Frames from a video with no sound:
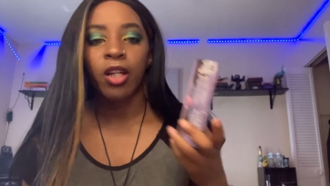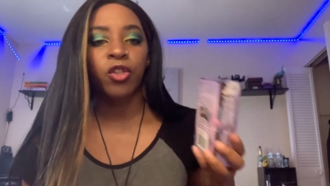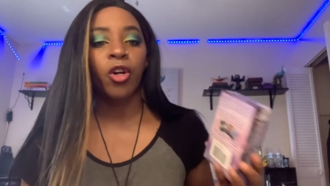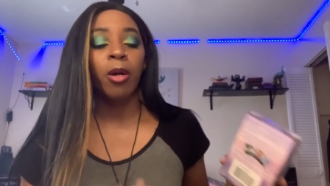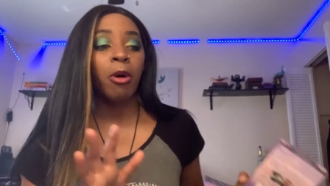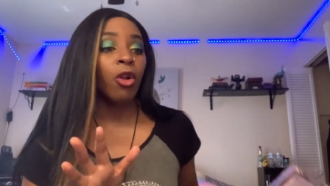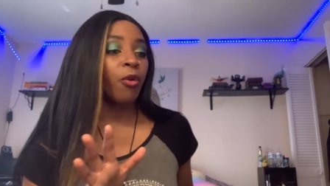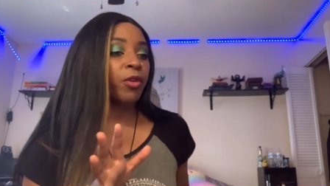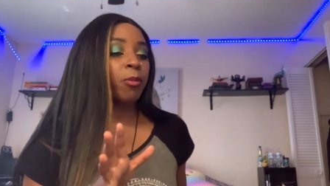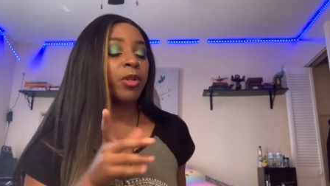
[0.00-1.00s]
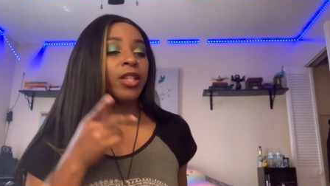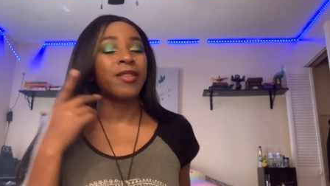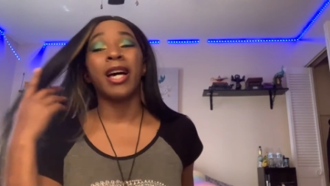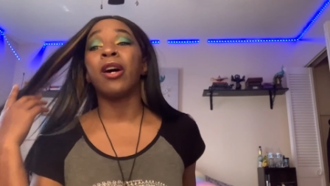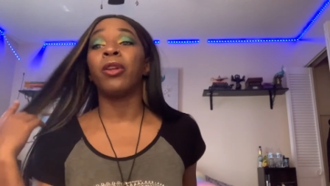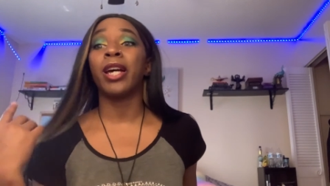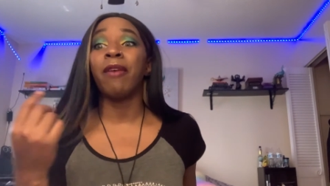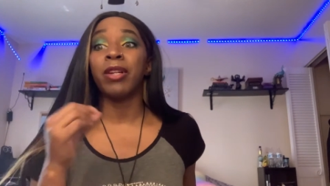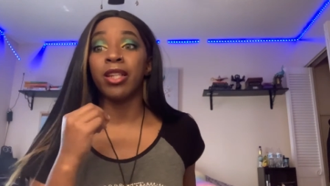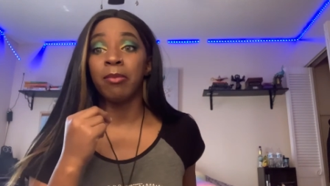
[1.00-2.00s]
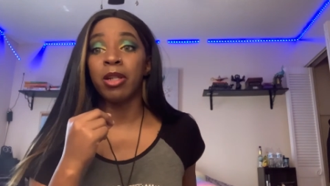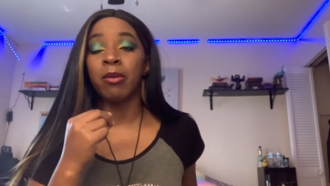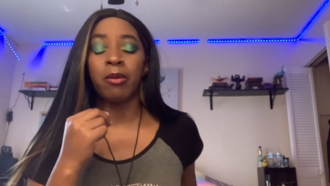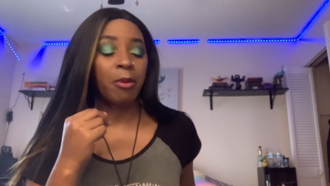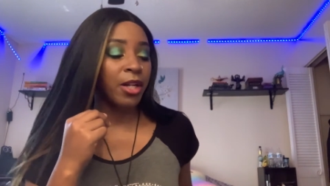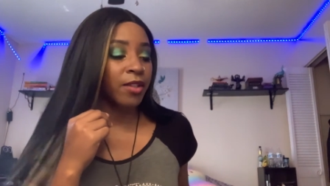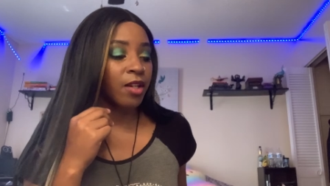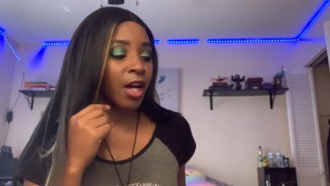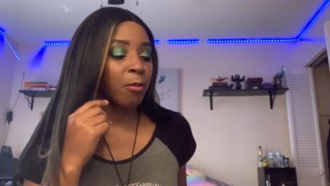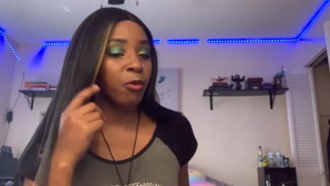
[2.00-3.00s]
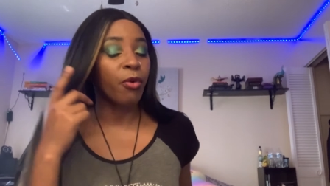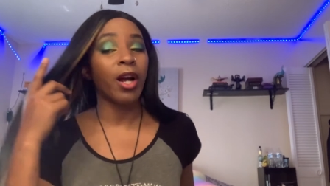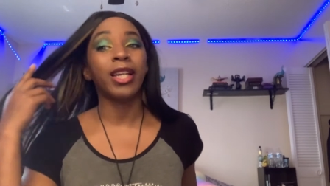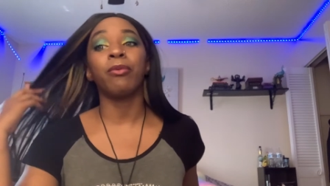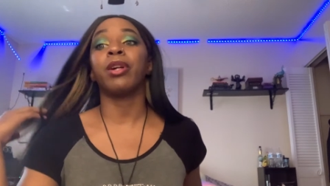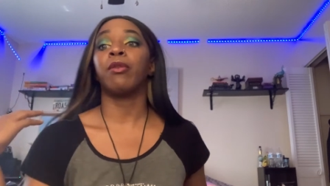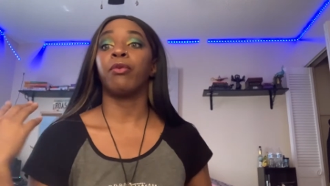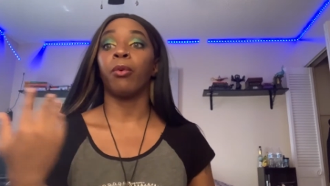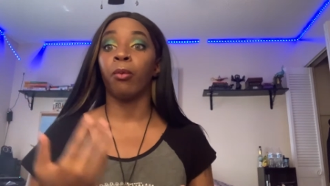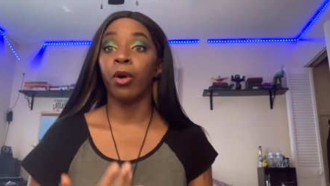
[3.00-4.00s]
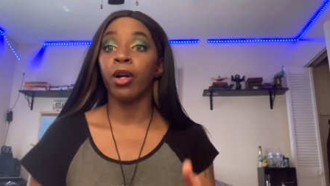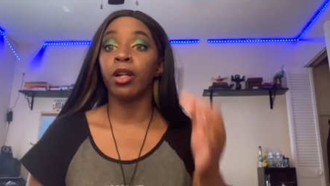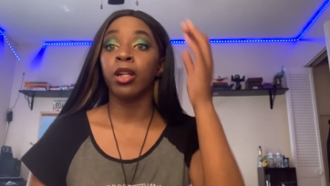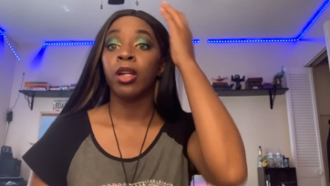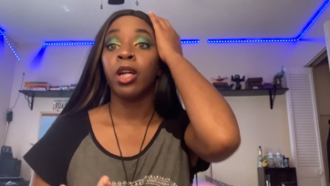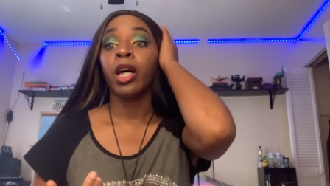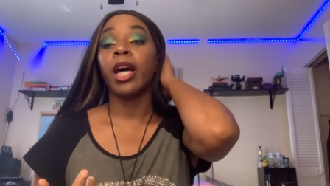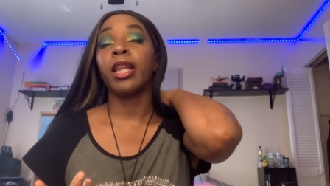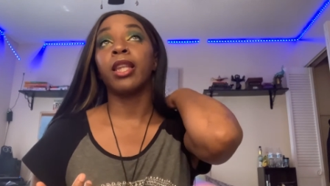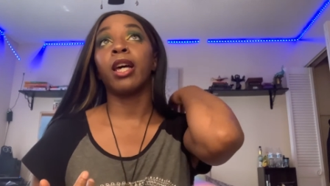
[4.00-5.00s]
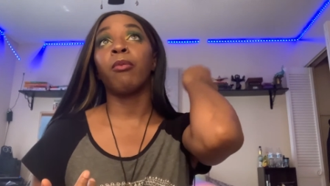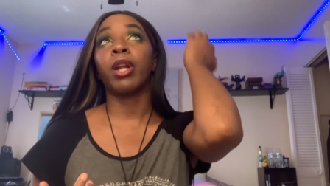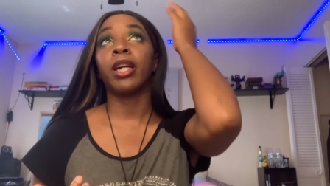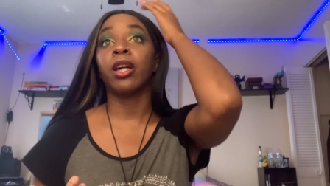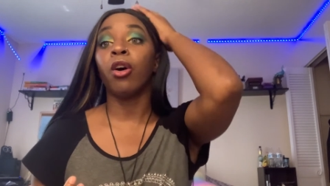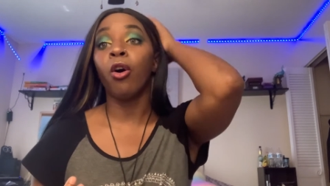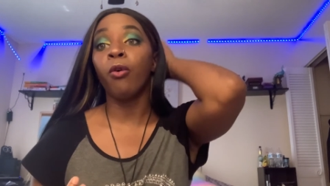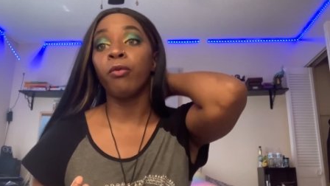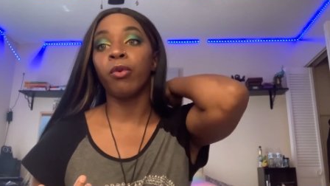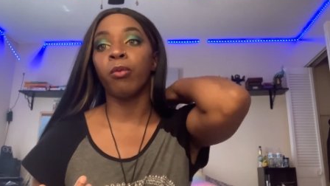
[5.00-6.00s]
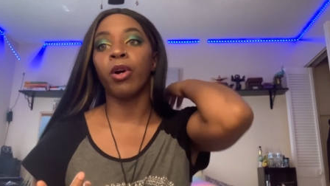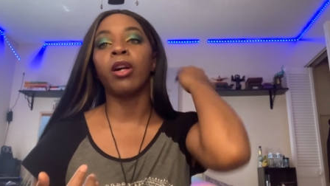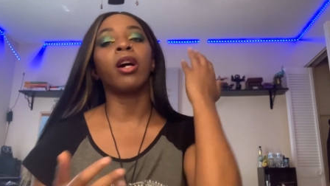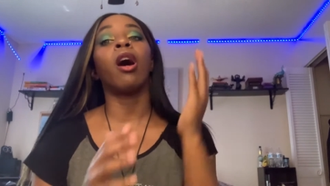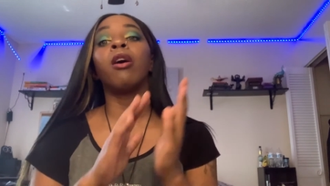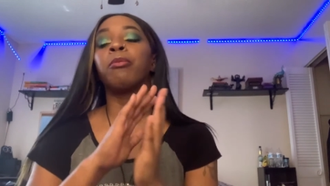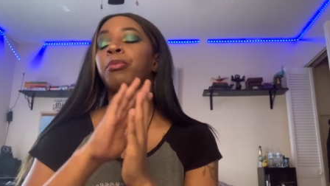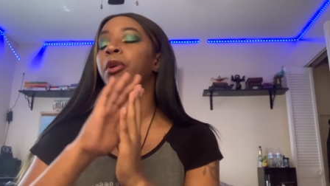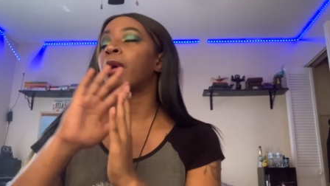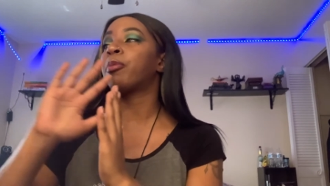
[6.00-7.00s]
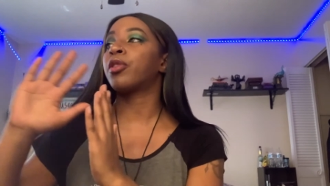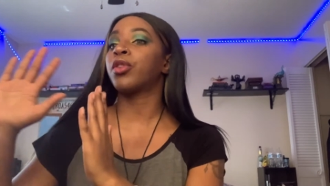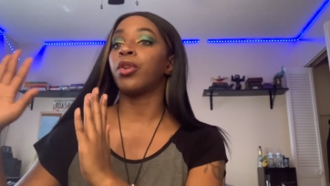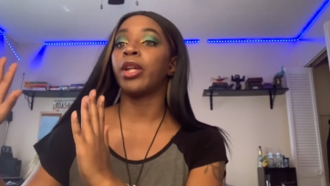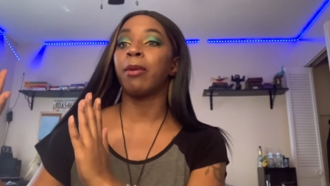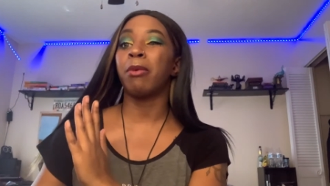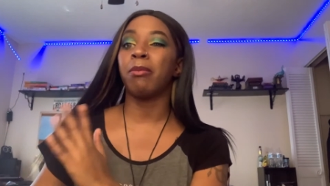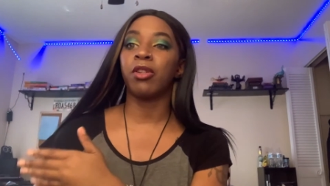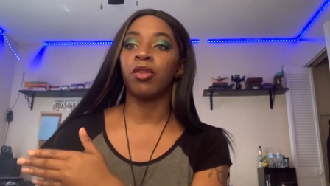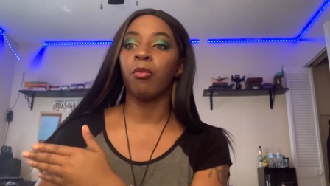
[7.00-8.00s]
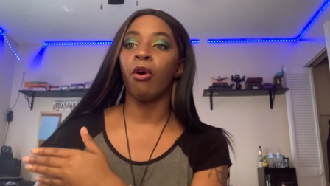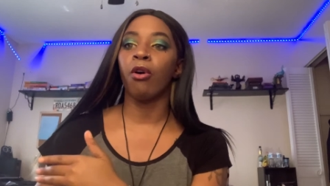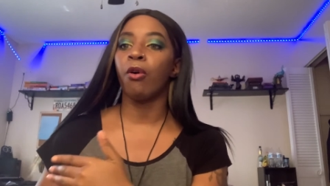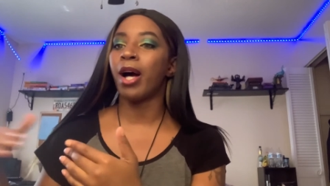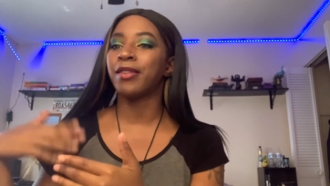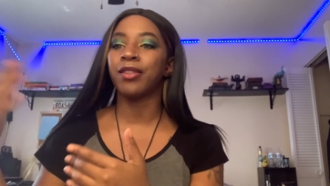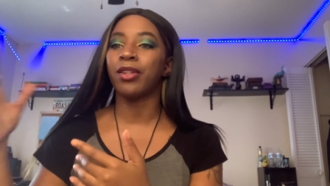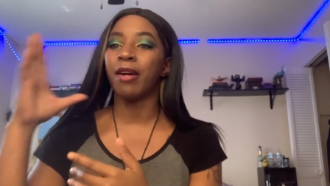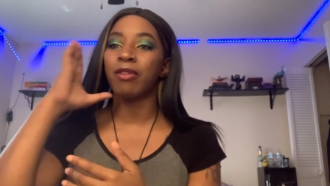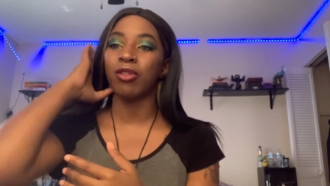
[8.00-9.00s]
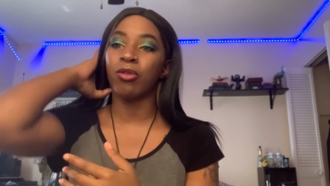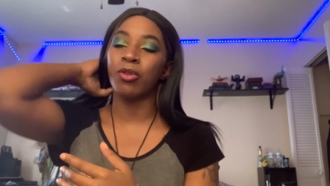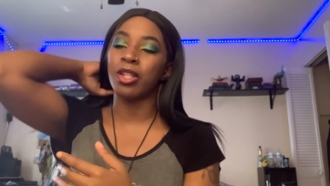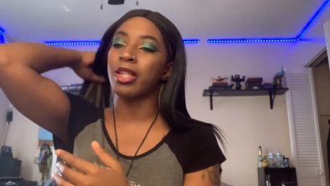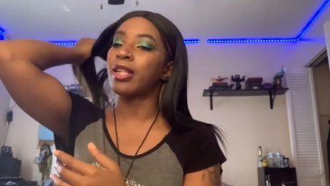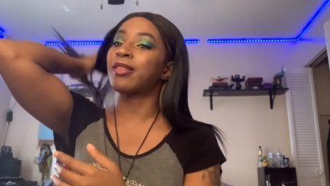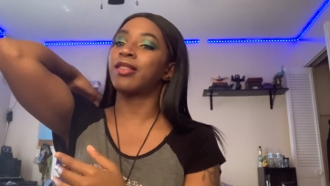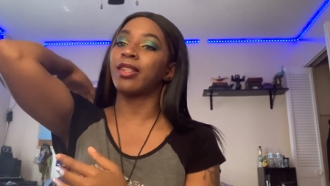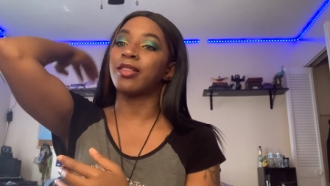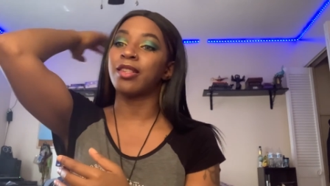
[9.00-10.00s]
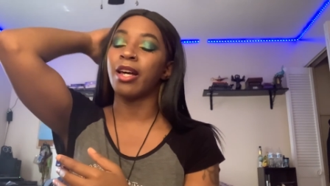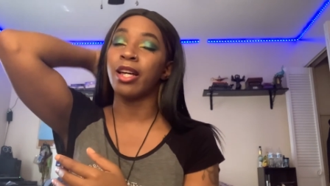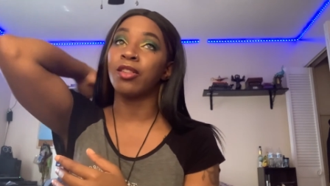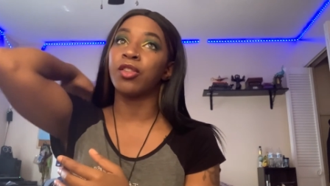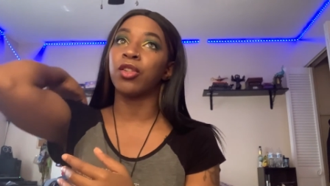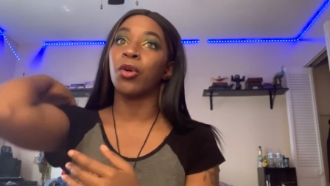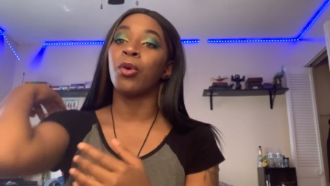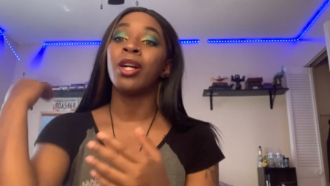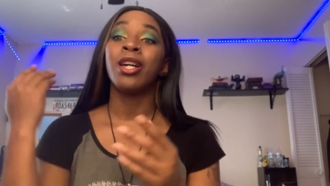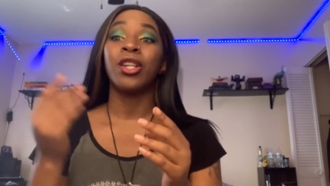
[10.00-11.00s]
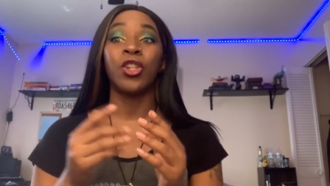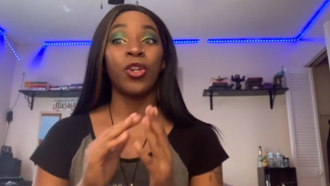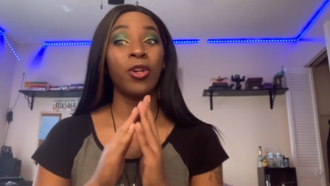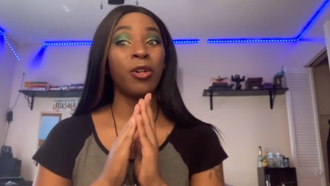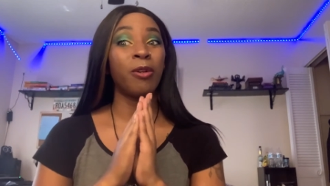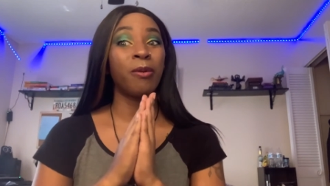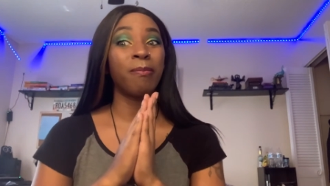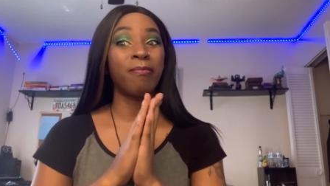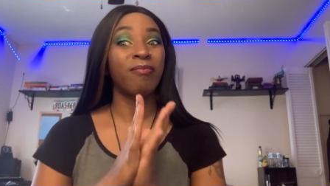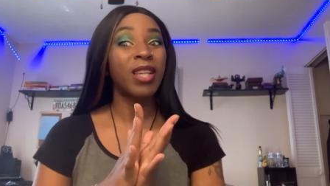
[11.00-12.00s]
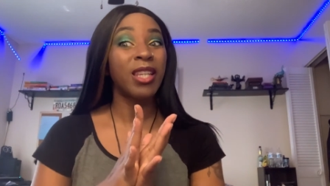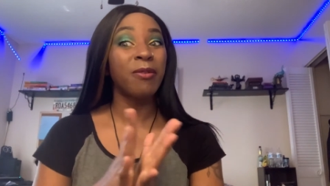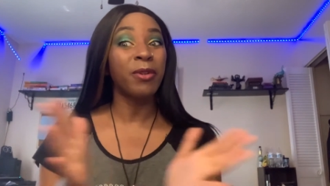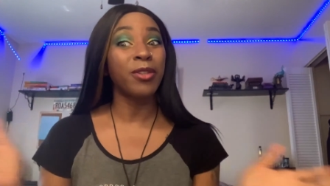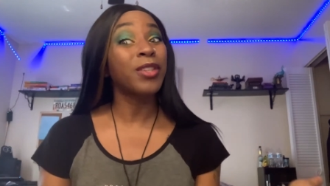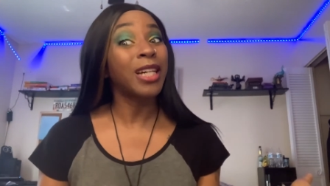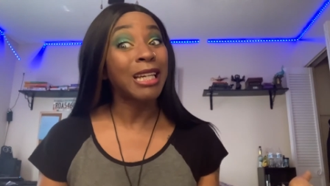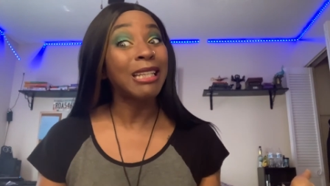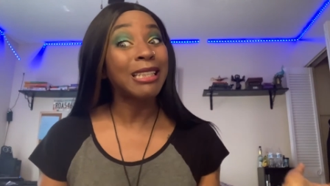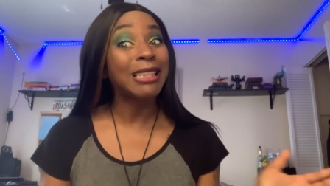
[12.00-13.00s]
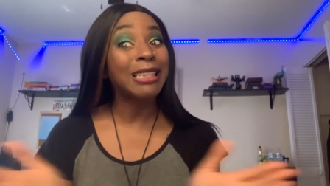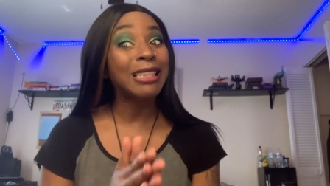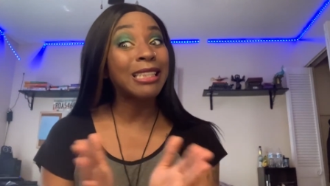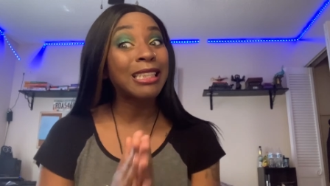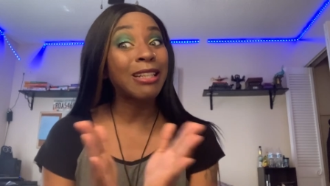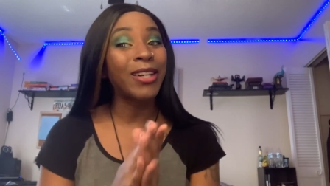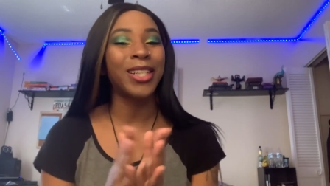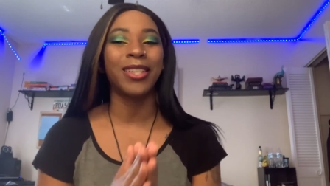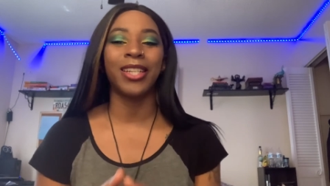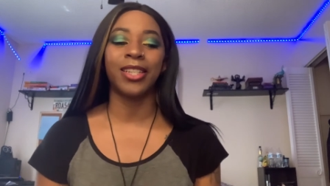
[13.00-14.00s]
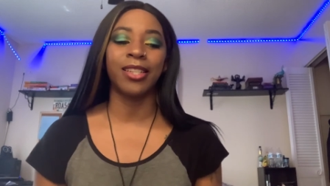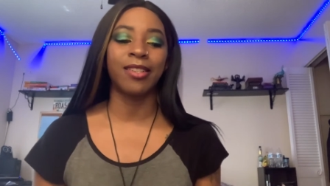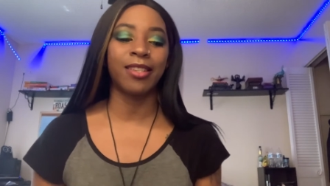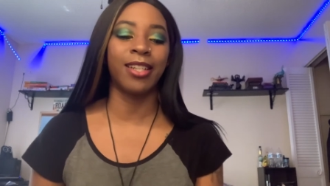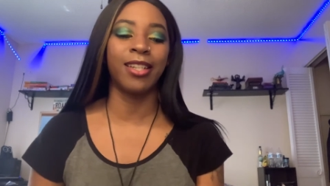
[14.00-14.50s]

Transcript: And sorry, I'm all over the place. I only have a limited amount of time before I get ready for work. And then when I get home from work, up until like maybe tomorrow, I still have to do the next six signs. So you're in the first cut. Congratulations.